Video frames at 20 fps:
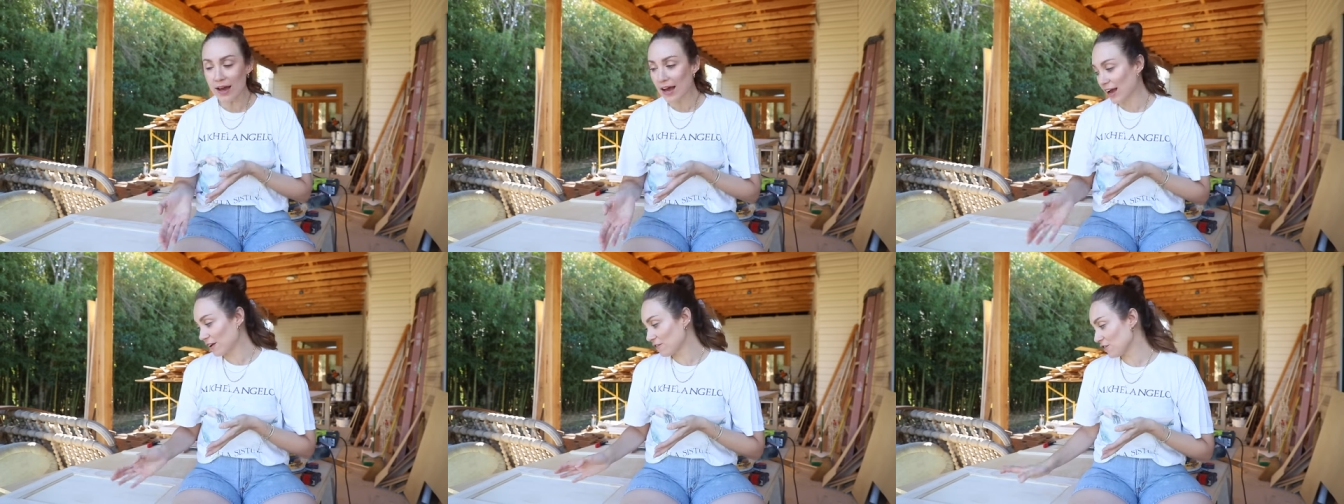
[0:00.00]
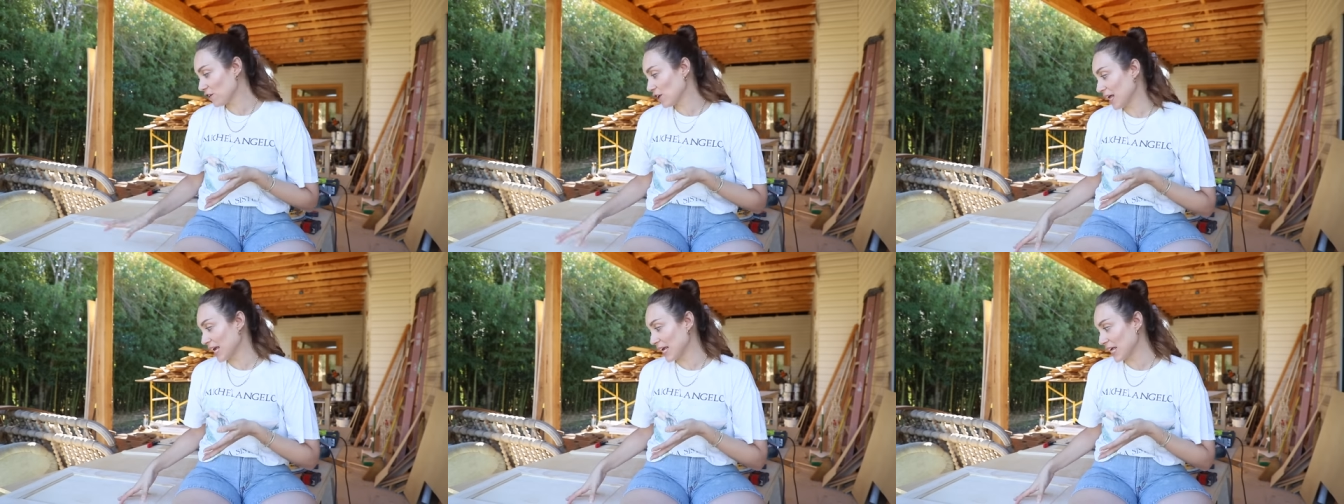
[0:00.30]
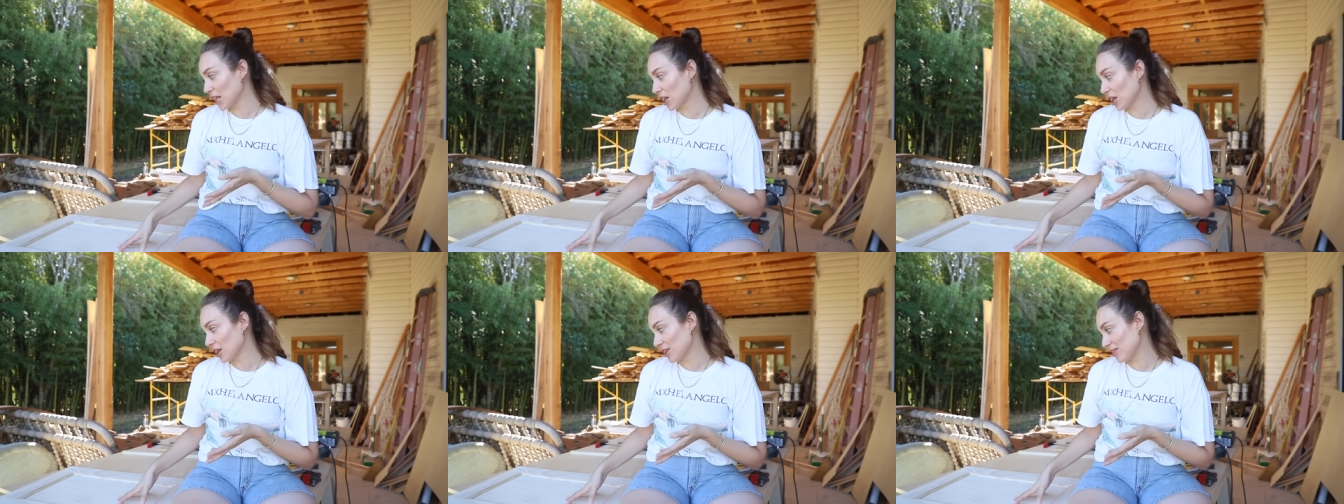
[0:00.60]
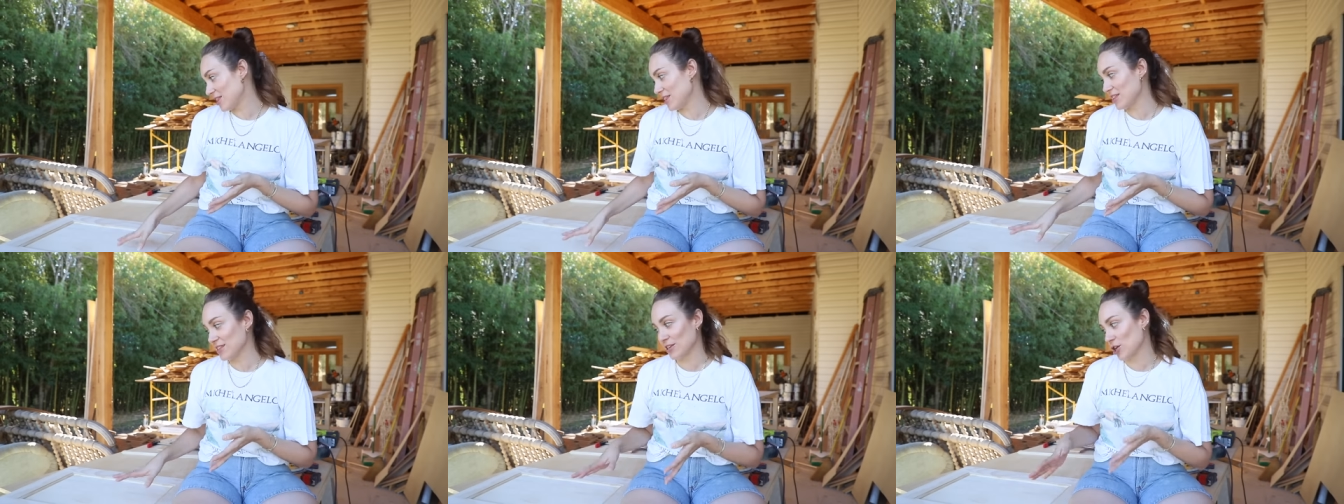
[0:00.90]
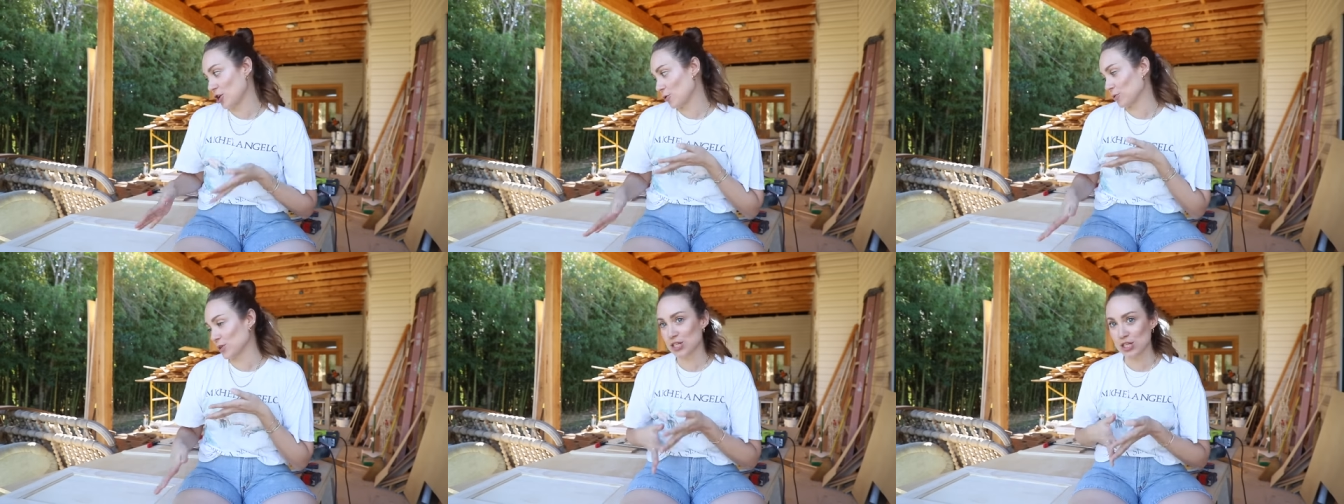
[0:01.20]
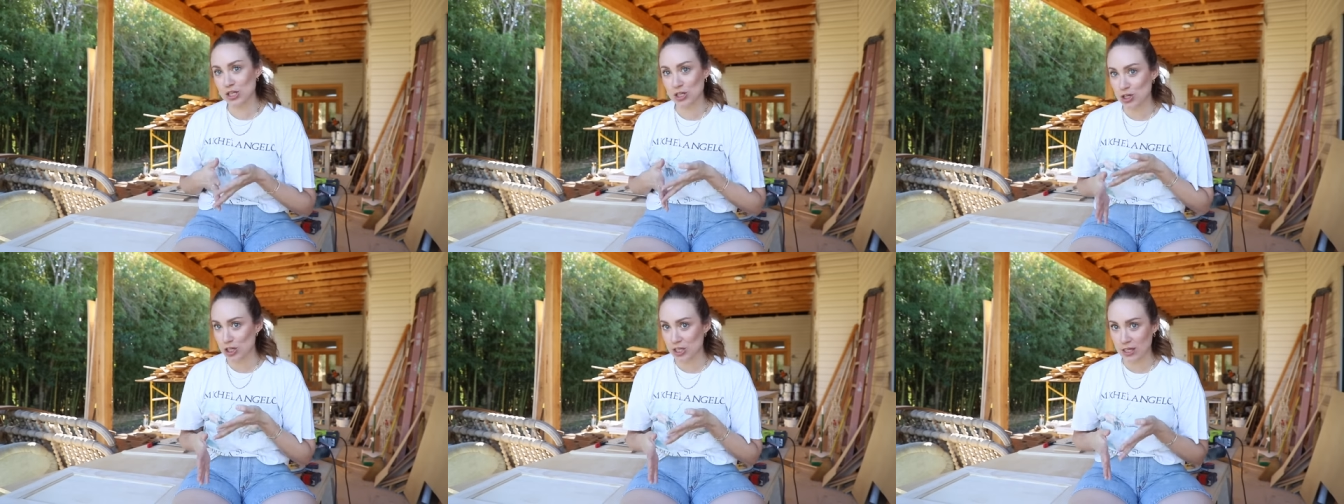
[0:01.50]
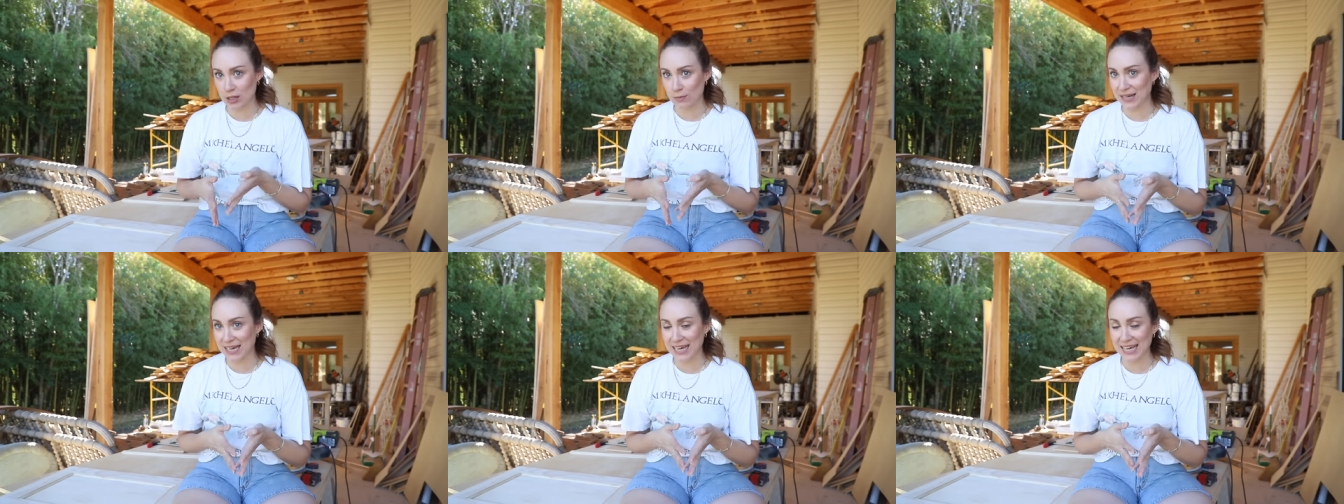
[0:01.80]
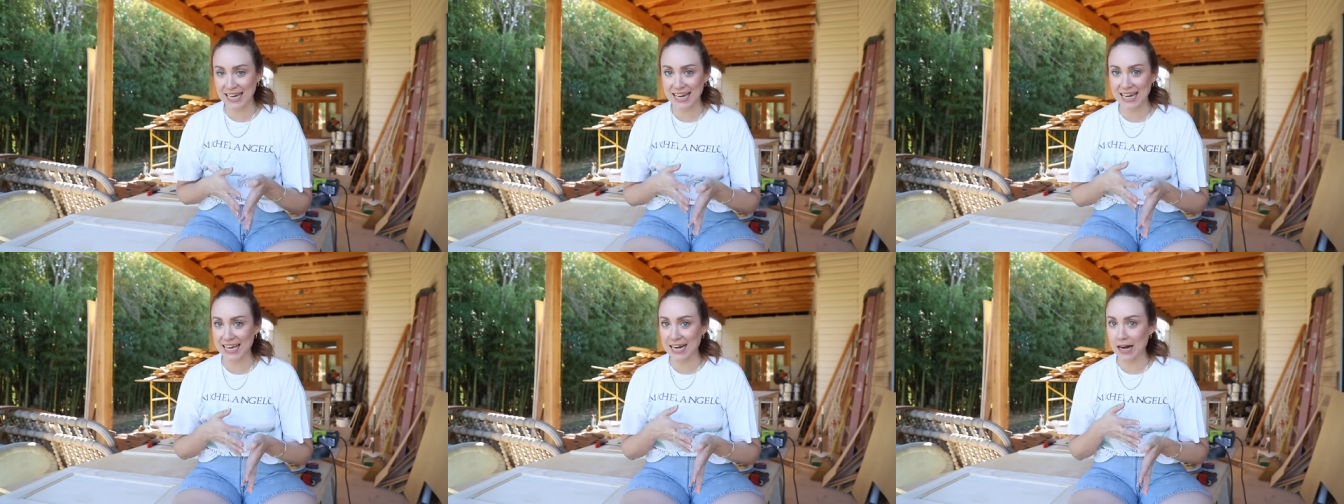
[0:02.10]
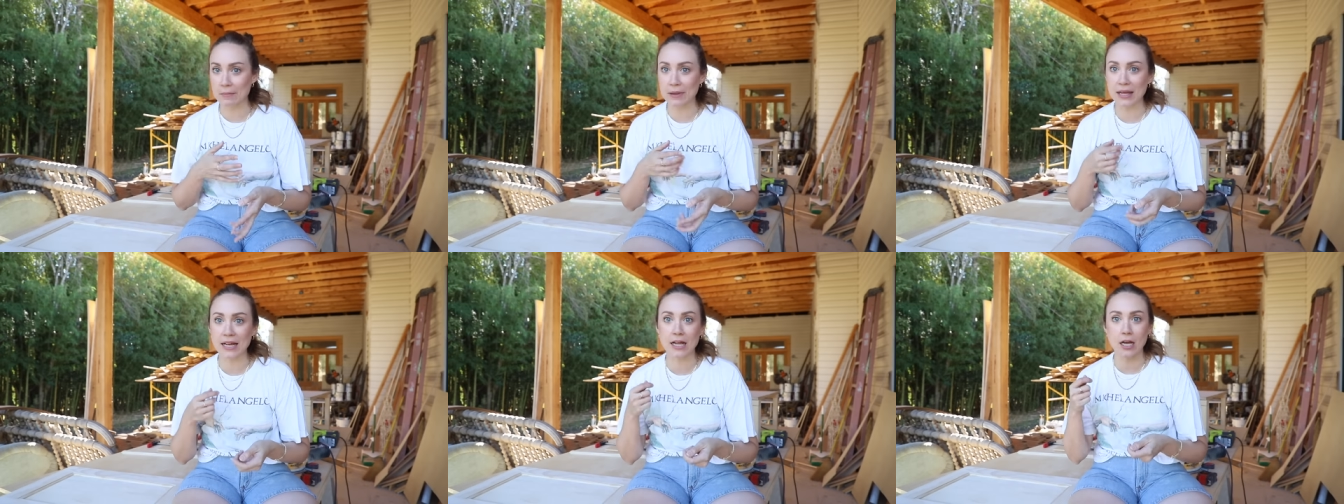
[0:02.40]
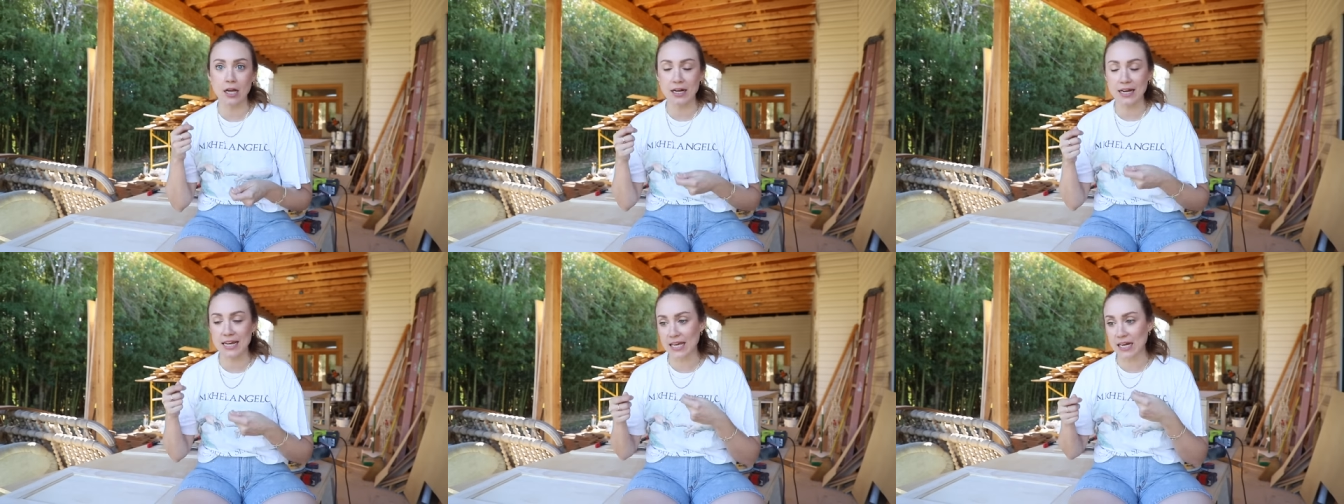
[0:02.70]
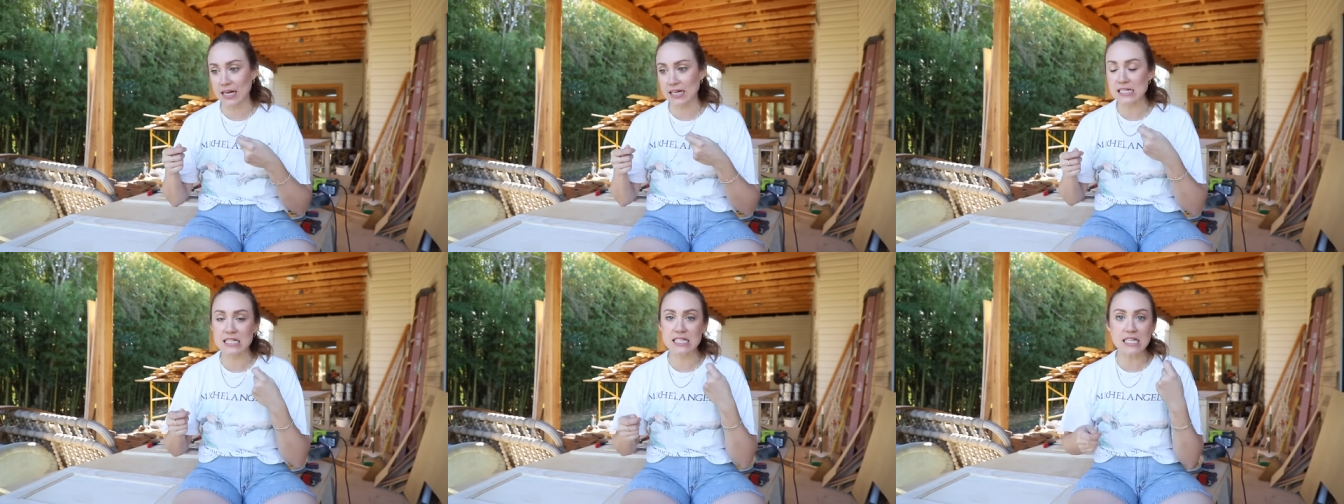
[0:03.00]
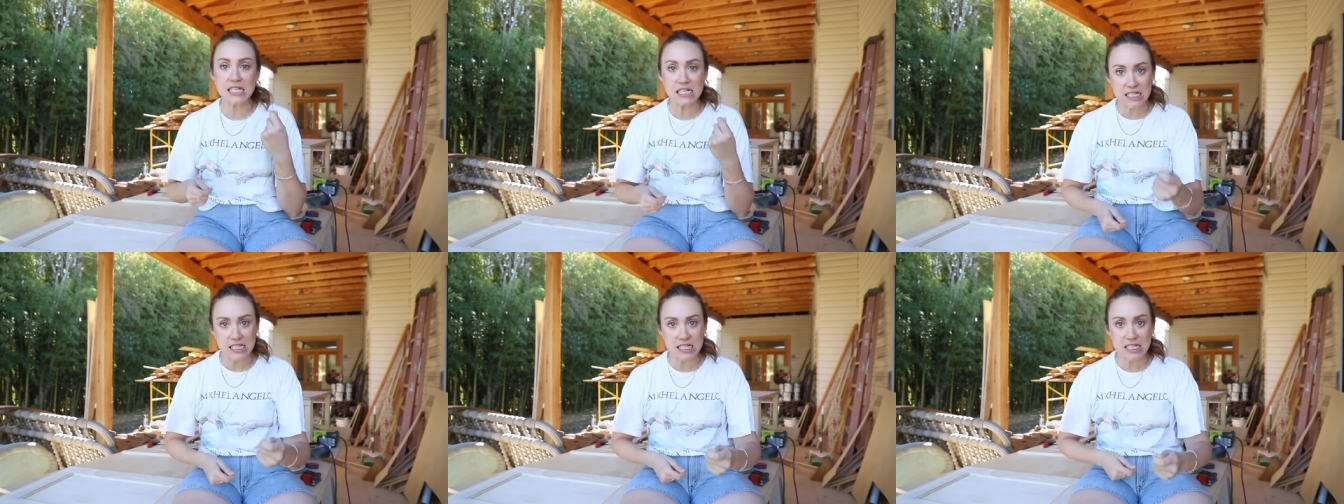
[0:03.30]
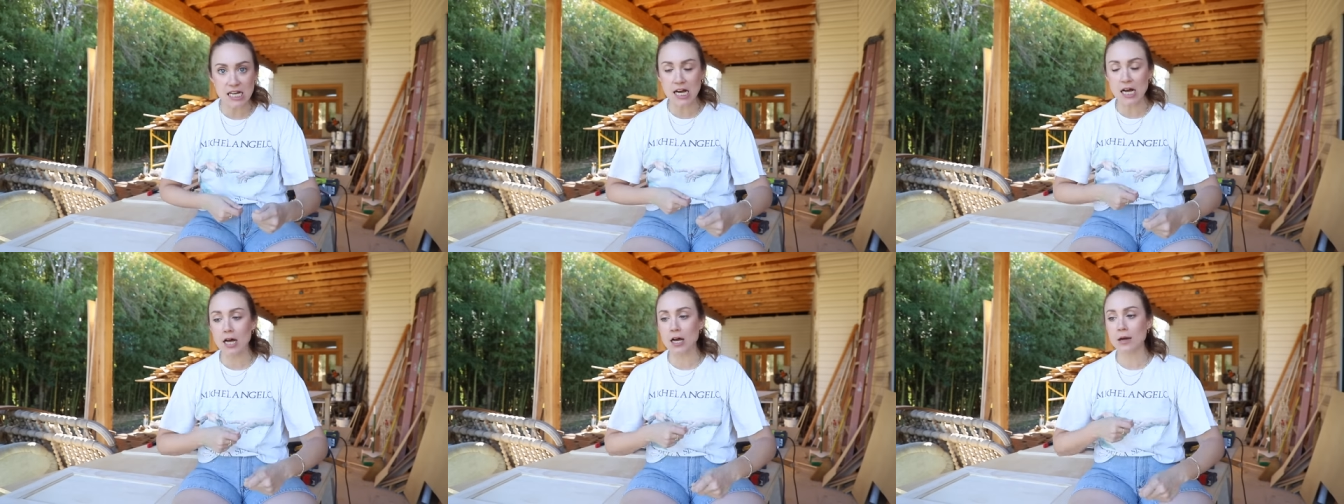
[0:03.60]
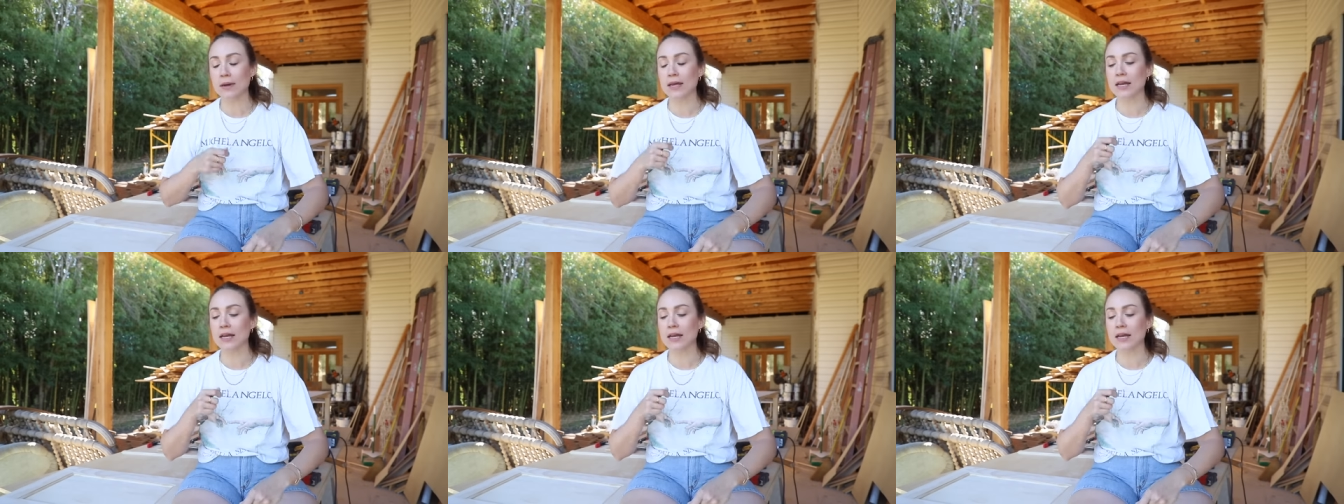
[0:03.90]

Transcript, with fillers: I feel like, you know, this is just the beginning, and I'm like gonna get a system